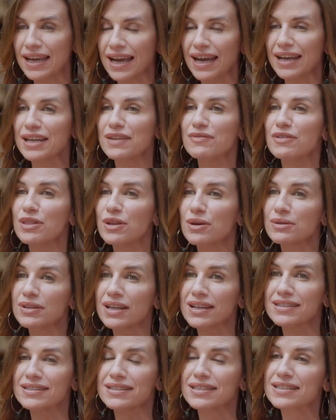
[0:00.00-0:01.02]
And even though
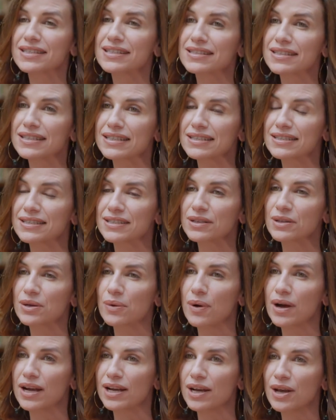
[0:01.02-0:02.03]
that statistic is still
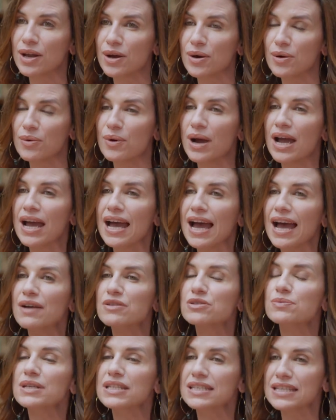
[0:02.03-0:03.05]
quite low, how
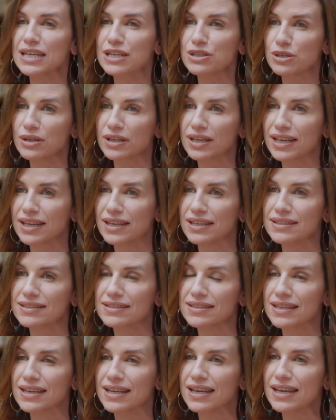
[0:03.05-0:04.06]
do we teach our
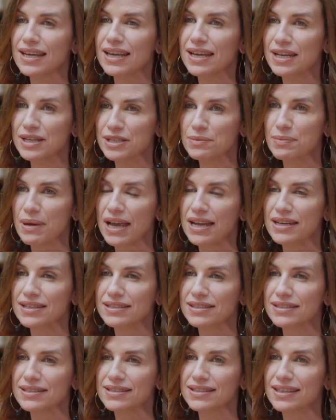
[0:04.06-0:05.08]
kids
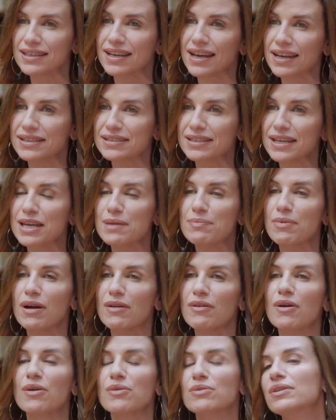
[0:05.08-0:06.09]
independence and keep
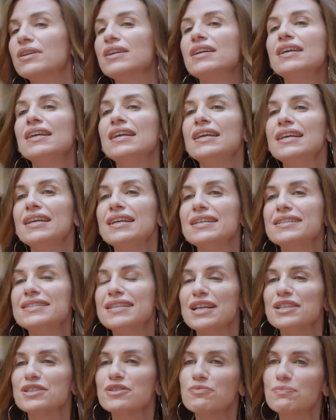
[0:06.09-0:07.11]
our own
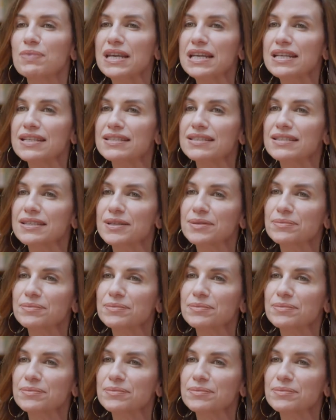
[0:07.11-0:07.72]
sense of peace?